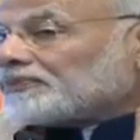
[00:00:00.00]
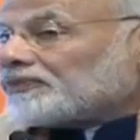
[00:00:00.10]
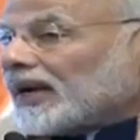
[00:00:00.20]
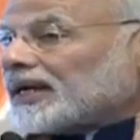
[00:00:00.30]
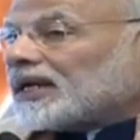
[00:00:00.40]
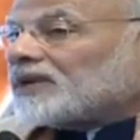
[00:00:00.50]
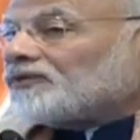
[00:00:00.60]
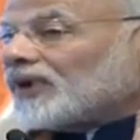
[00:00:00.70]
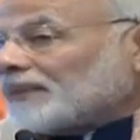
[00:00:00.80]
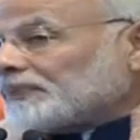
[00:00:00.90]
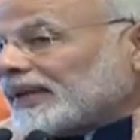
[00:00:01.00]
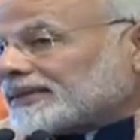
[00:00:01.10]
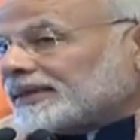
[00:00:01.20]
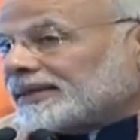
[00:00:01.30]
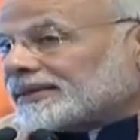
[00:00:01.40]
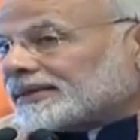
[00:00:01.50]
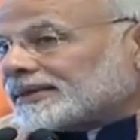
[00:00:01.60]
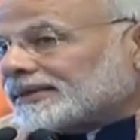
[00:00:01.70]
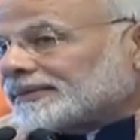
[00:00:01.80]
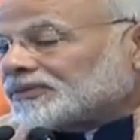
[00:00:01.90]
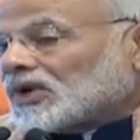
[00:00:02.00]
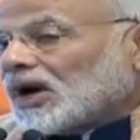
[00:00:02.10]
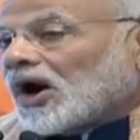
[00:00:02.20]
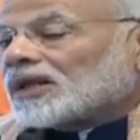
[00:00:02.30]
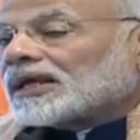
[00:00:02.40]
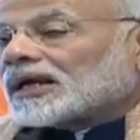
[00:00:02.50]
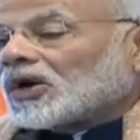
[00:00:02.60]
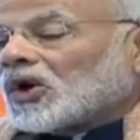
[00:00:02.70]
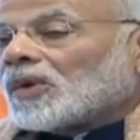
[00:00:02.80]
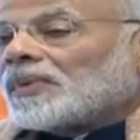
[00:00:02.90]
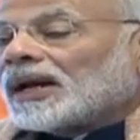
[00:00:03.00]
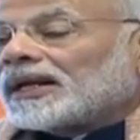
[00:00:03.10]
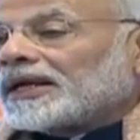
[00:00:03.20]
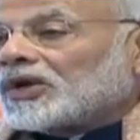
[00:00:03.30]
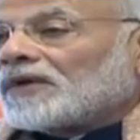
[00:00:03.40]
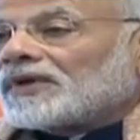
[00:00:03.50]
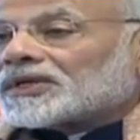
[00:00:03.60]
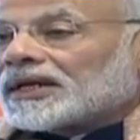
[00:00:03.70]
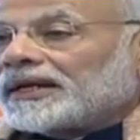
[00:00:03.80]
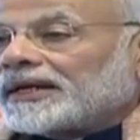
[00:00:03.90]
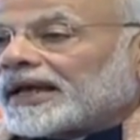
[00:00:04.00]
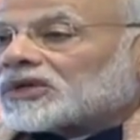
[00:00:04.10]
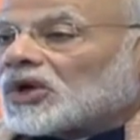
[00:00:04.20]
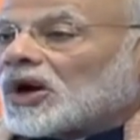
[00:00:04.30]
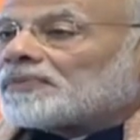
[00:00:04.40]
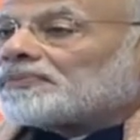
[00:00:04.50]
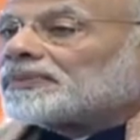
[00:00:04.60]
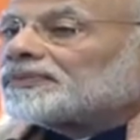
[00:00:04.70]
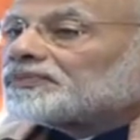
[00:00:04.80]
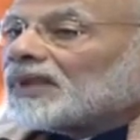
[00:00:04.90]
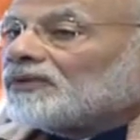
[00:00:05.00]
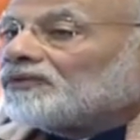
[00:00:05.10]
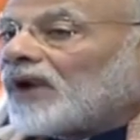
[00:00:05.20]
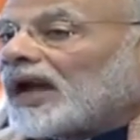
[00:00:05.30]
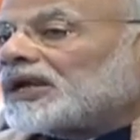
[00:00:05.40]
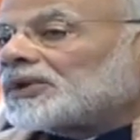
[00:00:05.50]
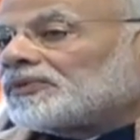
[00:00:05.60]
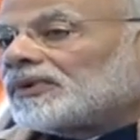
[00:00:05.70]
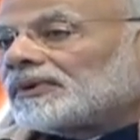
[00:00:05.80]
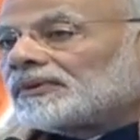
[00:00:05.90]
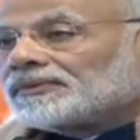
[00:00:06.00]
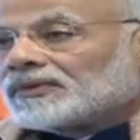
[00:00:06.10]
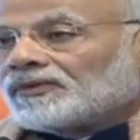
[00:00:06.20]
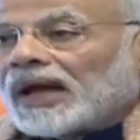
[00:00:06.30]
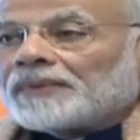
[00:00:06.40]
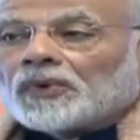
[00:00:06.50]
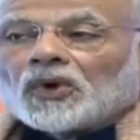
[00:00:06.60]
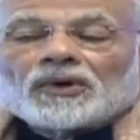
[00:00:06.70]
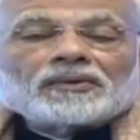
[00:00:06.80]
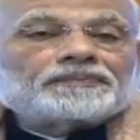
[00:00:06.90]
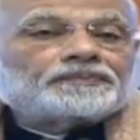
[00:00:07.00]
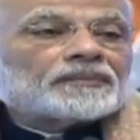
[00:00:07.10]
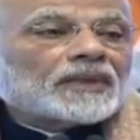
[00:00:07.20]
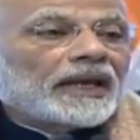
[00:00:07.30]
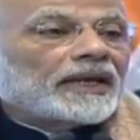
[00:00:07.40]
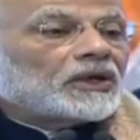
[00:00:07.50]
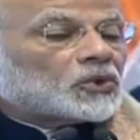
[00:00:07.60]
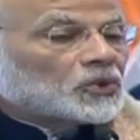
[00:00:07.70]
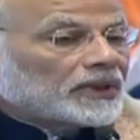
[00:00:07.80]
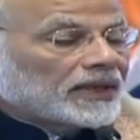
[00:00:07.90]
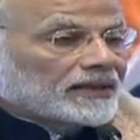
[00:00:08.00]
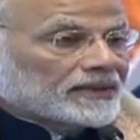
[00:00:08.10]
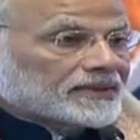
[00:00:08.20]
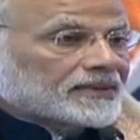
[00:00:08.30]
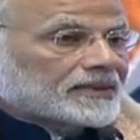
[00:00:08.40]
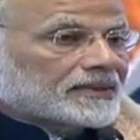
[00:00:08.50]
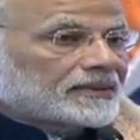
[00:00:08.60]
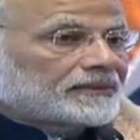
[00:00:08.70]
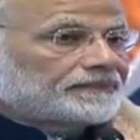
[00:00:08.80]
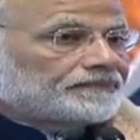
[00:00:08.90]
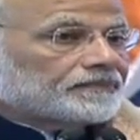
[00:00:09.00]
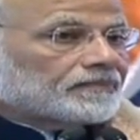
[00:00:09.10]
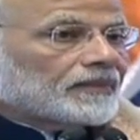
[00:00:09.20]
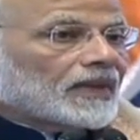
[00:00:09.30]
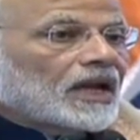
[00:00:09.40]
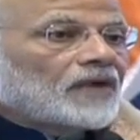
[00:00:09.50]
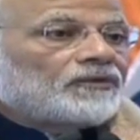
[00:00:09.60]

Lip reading: 21 places on the Global Innovation Index of WIPO in 2 years. We